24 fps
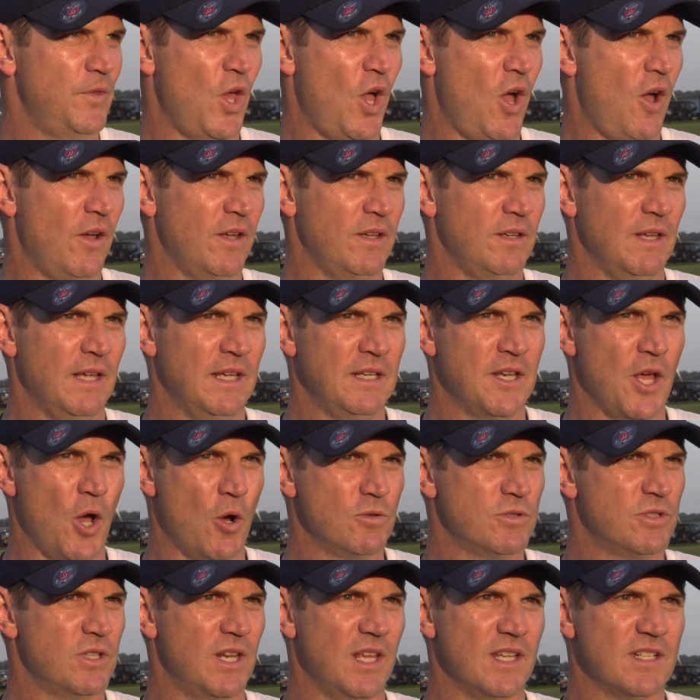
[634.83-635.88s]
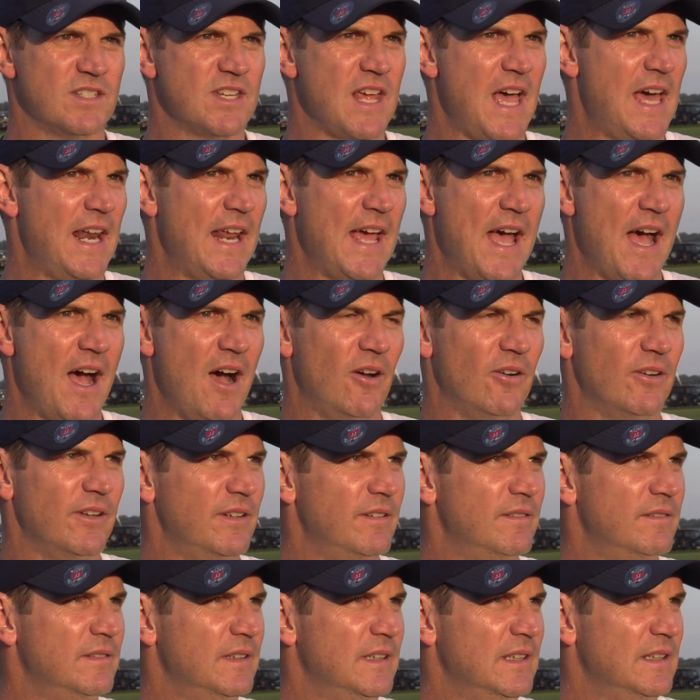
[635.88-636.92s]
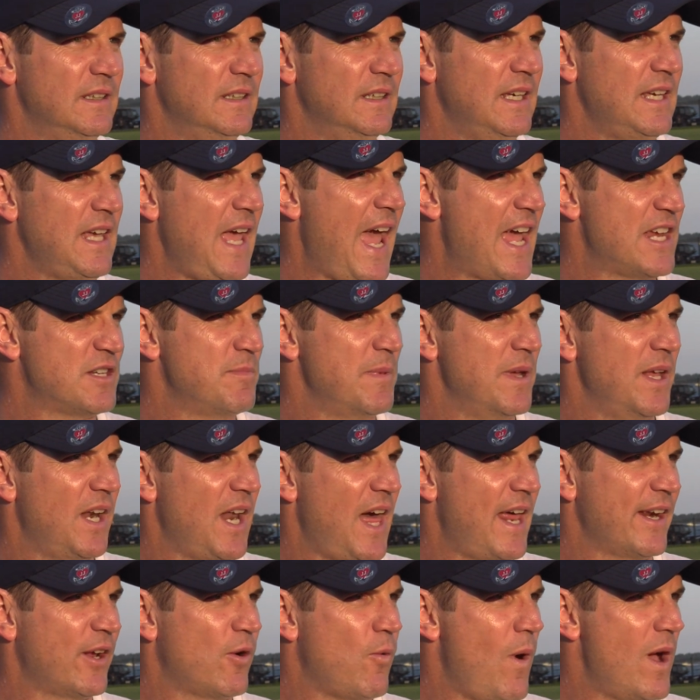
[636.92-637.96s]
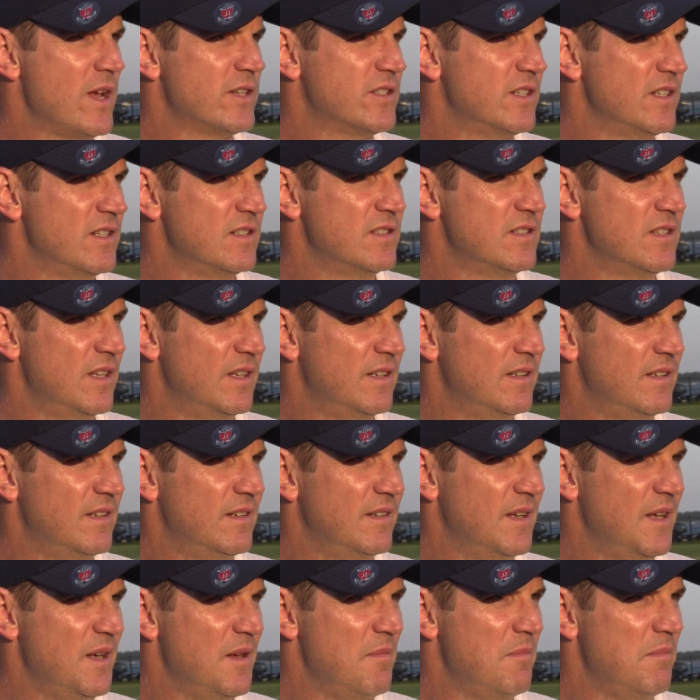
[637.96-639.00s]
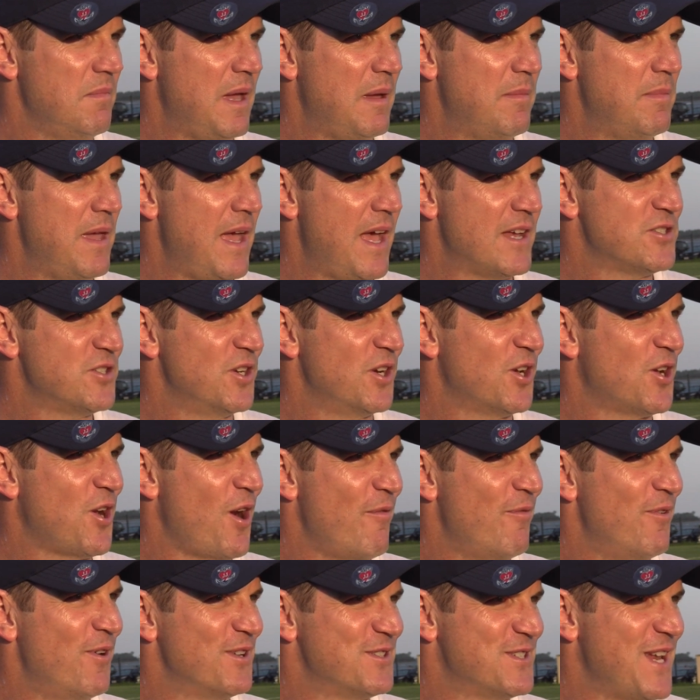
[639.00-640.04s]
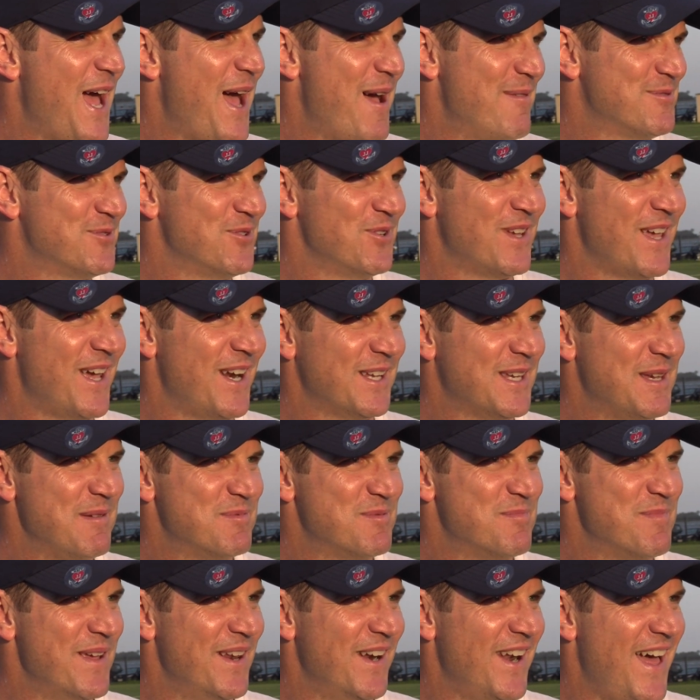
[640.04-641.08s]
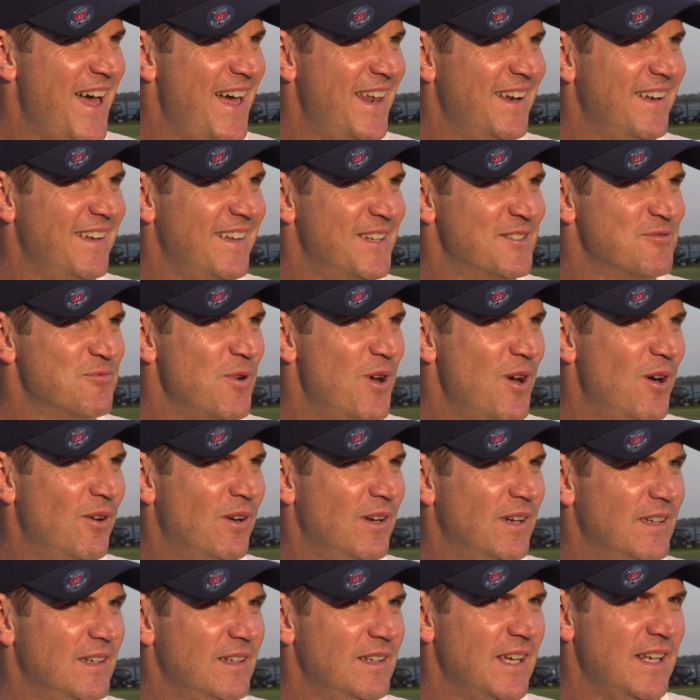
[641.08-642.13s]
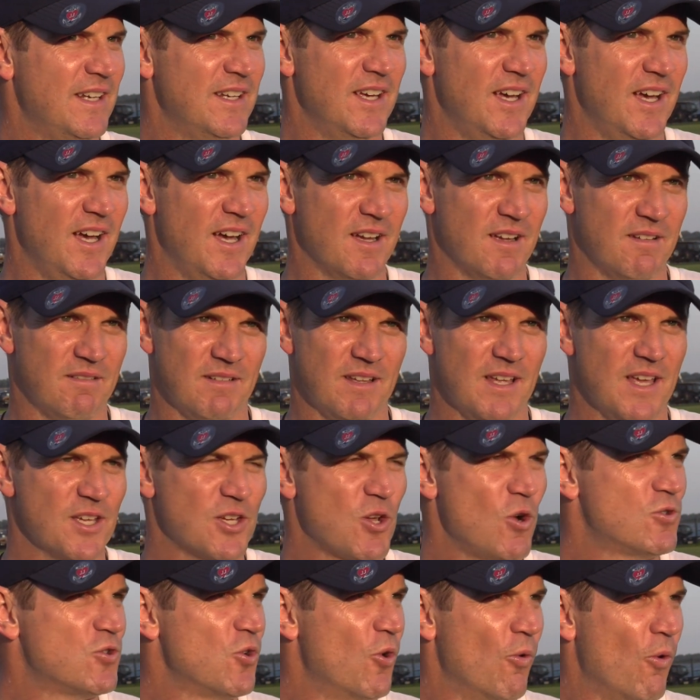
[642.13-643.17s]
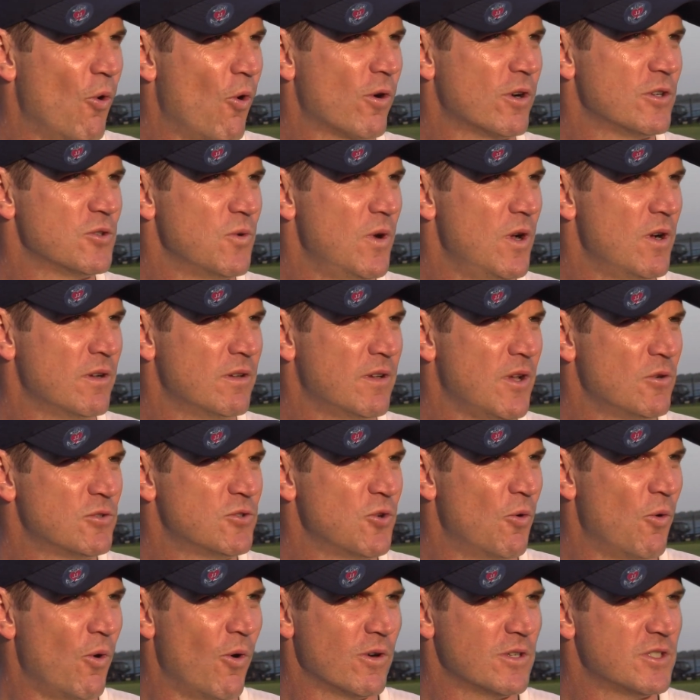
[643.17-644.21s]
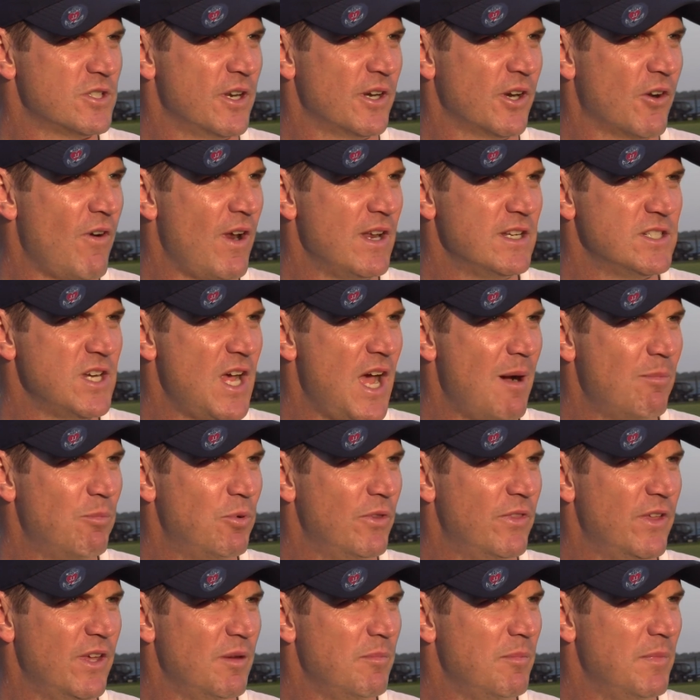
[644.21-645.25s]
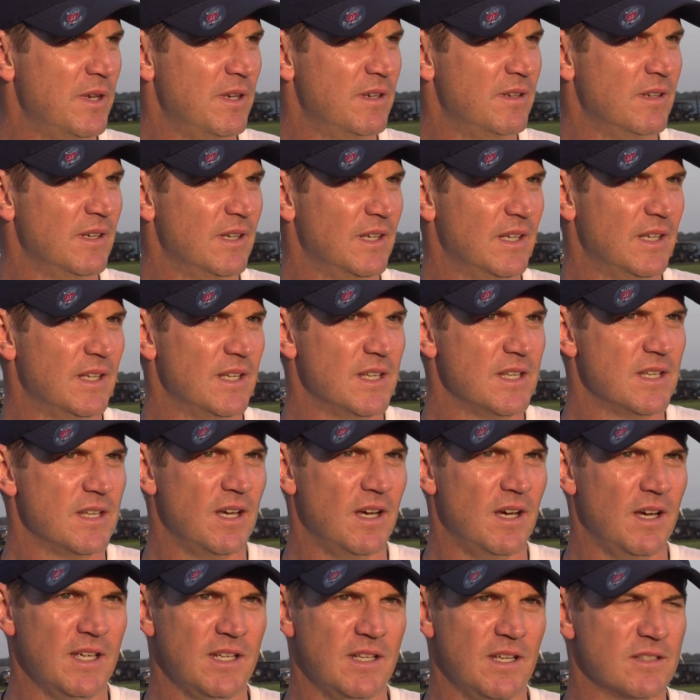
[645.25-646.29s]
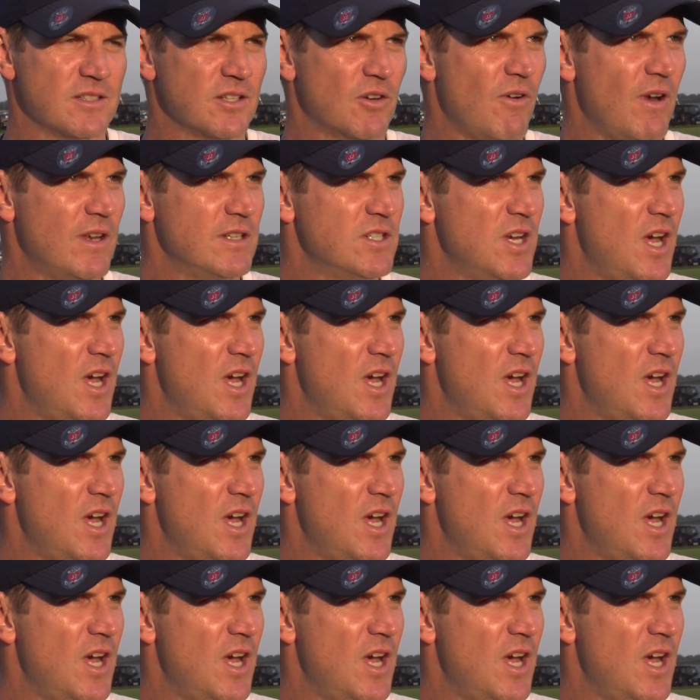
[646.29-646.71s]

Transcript: No, he knows it inside out, and he asked me a lot of questions that maybe I should have covered at times, so he kind of keeps me in line as well. Mm-hmm. And Coach O'Rourke as well. Coach O'Rourke's done a great job with him, and he does a great